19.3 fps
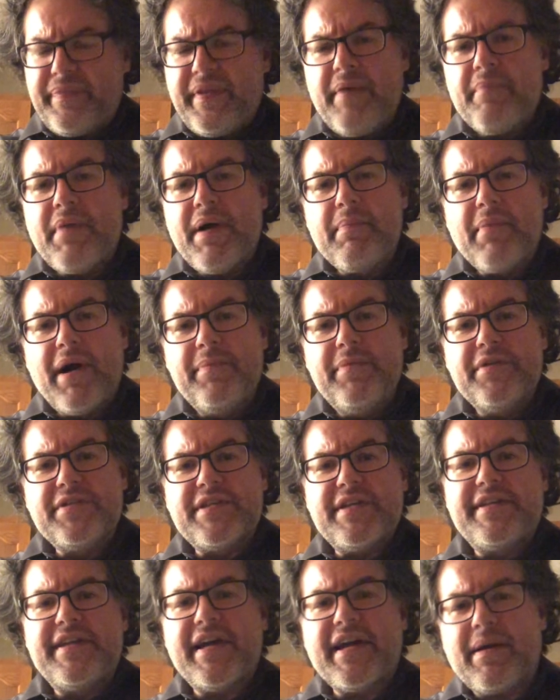My mom used
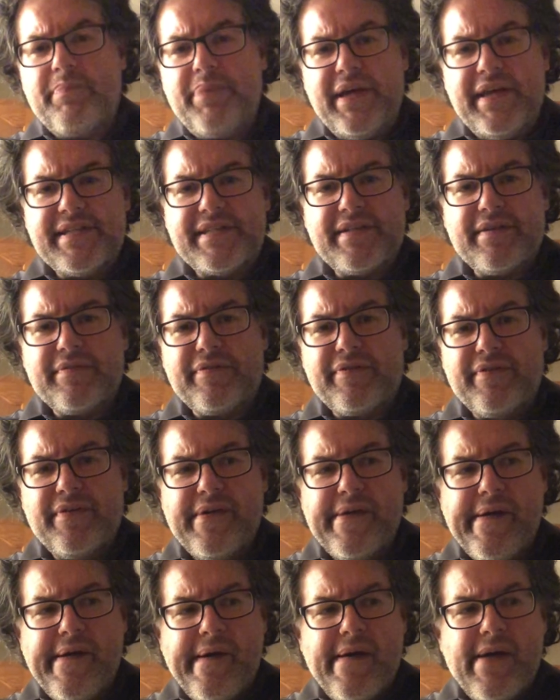to take a piece of
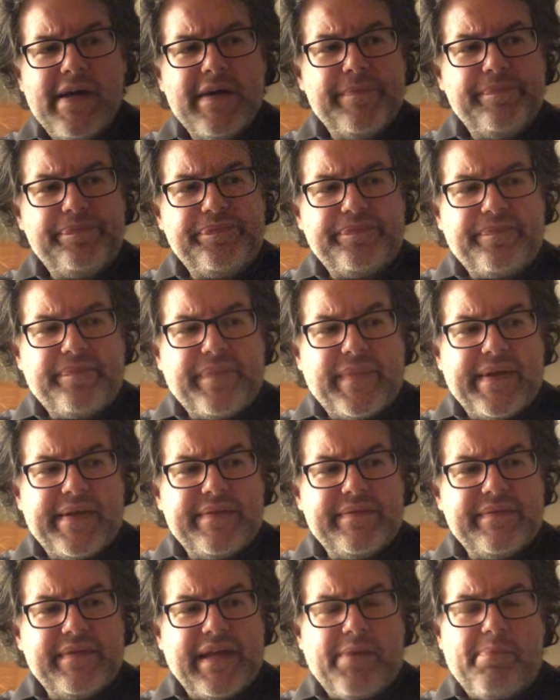
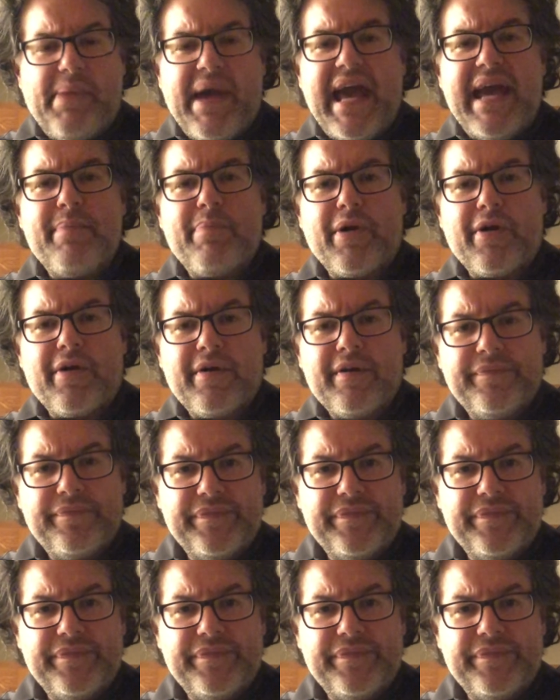like paper